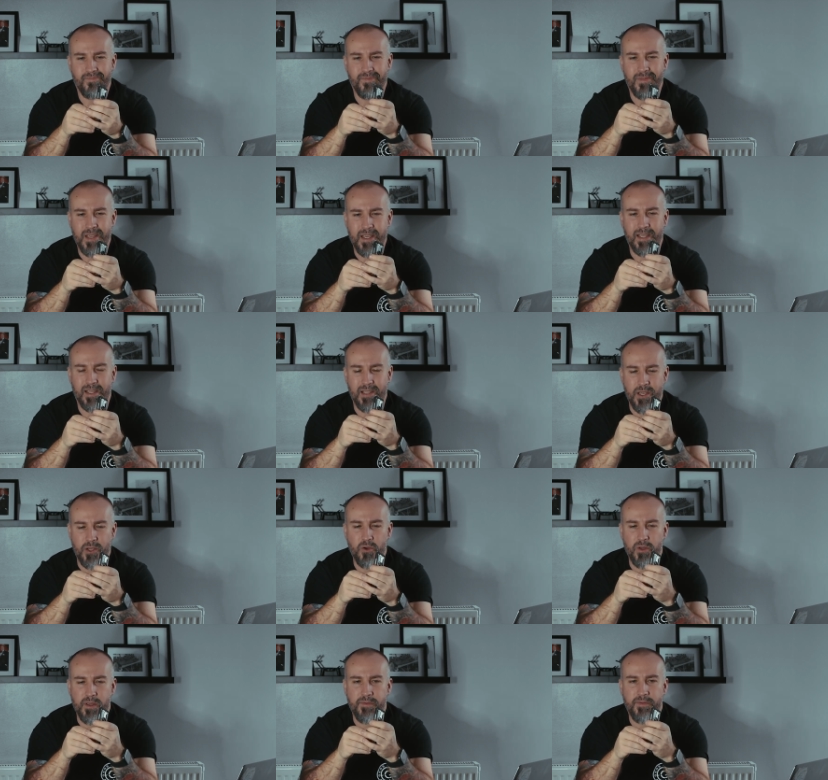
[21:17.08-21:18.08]
you
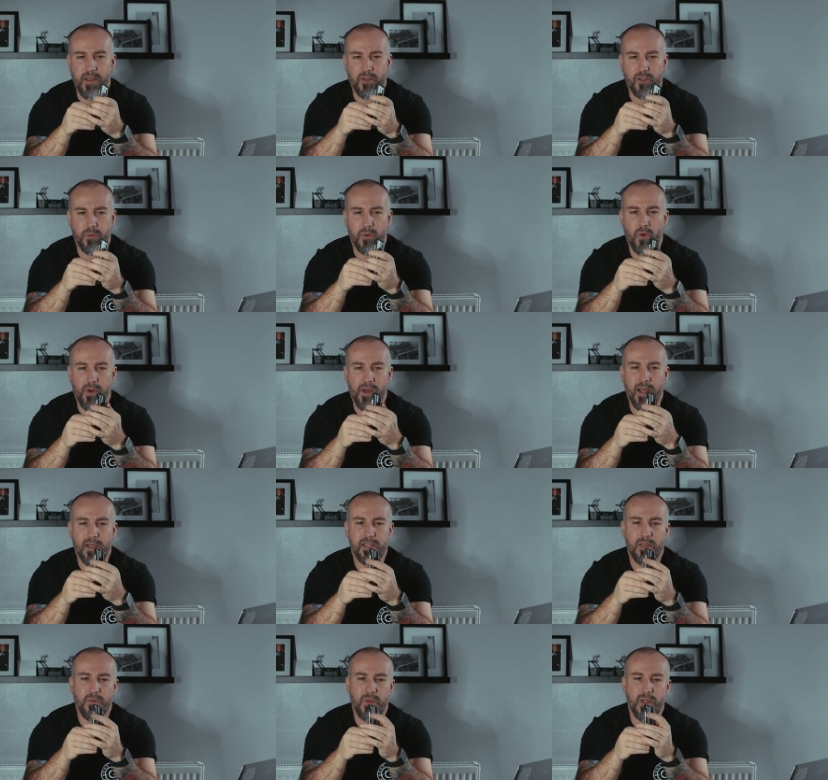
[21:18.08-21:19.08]
cut your fingers up quite
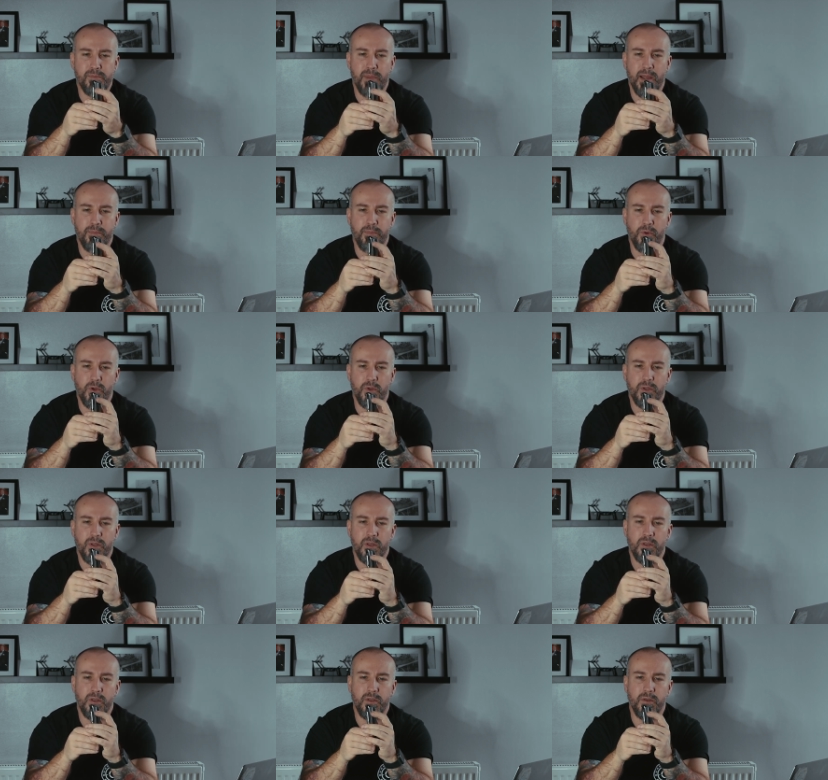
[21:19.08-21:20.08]
nasty with this bad boy,
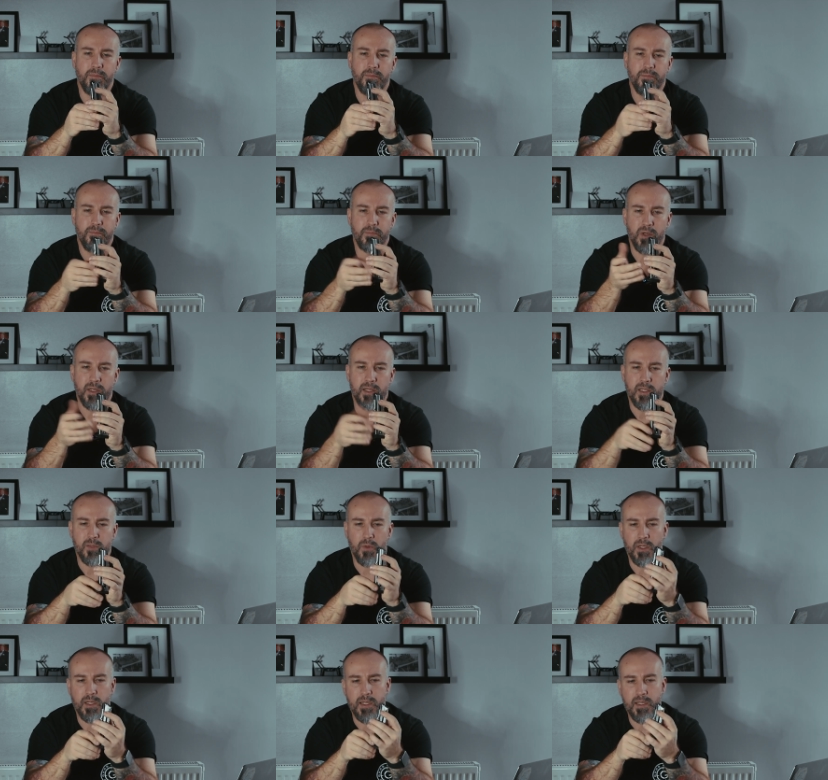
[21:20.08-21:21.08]
but it is
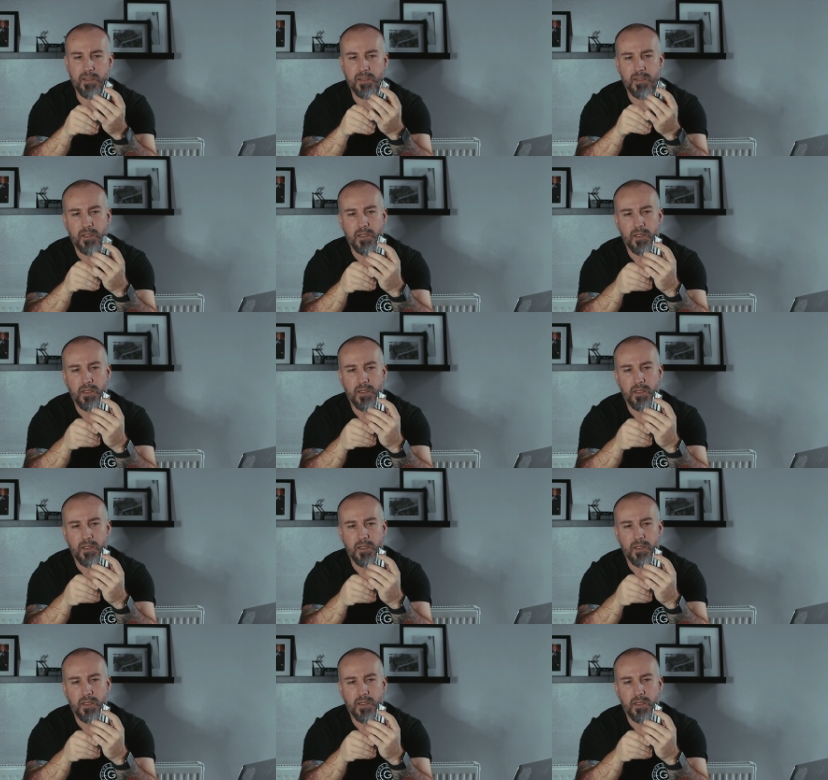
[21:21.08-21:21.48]
what it is.